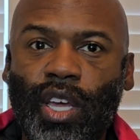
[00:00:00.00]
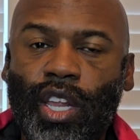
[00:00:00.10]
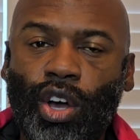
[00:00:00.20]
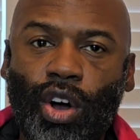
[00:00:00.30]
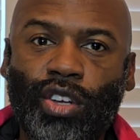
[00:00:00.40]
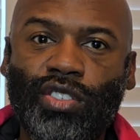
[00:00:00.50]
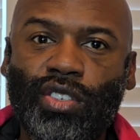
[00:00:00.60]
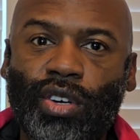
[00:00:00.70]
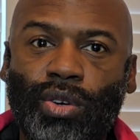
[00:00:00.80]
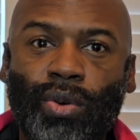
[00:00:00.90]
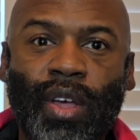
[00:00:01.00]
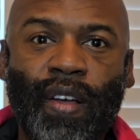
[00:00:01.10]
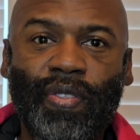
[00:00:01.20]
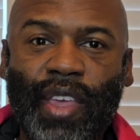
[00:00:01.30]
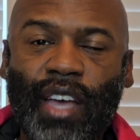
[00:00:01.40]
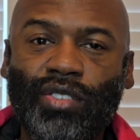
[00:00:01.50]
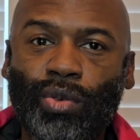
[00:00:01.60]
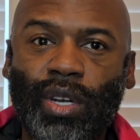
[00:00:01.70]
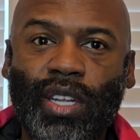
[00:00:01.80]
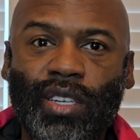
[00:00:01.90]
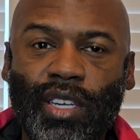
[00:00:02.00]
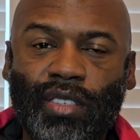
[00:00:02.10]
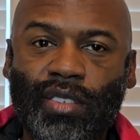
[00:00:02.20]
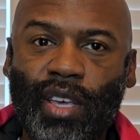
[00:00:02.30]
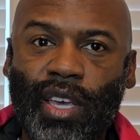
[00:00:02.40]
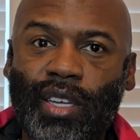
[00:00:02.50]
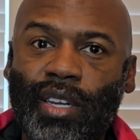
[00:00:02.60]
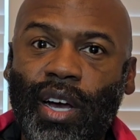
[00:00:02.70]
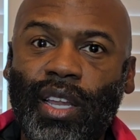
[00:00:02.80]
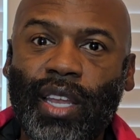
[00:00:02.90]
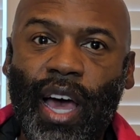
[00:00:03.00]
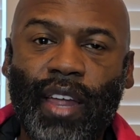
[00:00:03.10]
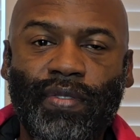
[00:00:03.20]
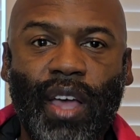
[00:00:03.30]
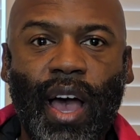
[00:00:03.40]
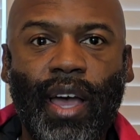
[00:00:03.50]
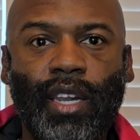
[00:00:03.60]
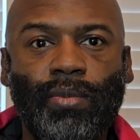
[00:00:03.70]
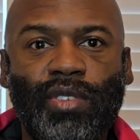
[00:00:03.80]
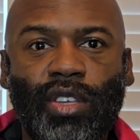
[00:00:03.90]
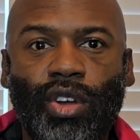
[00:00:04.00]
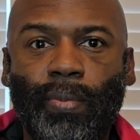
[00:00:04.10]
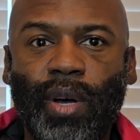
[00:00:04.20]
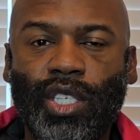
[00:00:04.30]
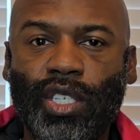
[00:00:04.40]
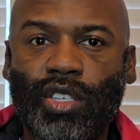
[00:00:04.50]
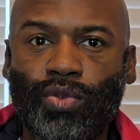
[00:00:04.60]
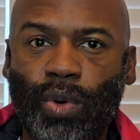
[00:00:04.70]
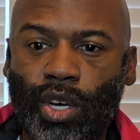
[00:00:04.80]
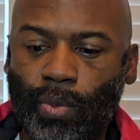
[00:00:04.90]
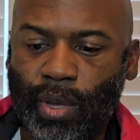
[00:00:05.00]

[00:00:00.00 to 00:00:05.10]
And also that's going to dictate a lot of the items in your budget as well,